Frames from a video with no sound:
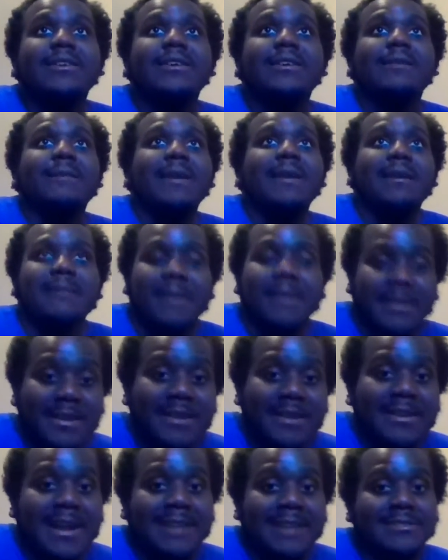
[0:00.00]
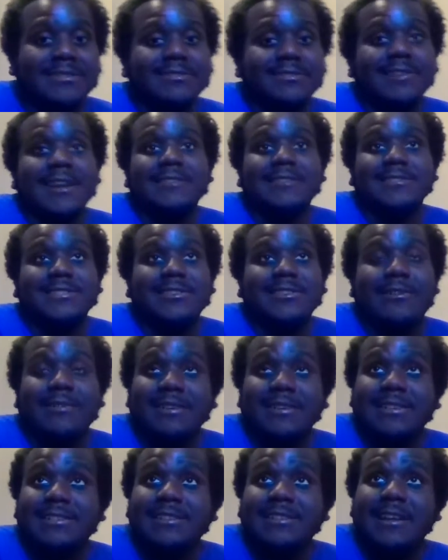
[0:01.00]
Yeah, Doctor Strange was doing
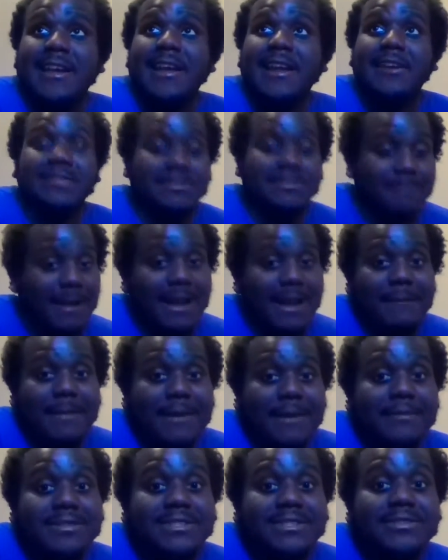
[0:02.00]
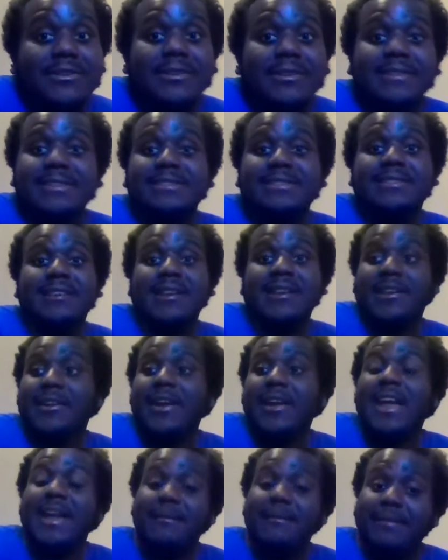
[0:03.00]
his thing. Spider-Man was doing his thing.
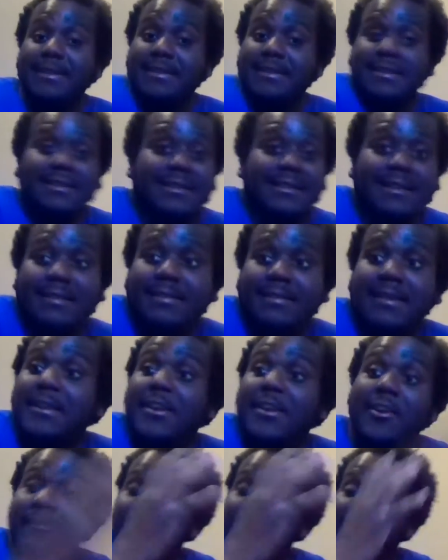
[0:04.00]
Everybody did their thing. No,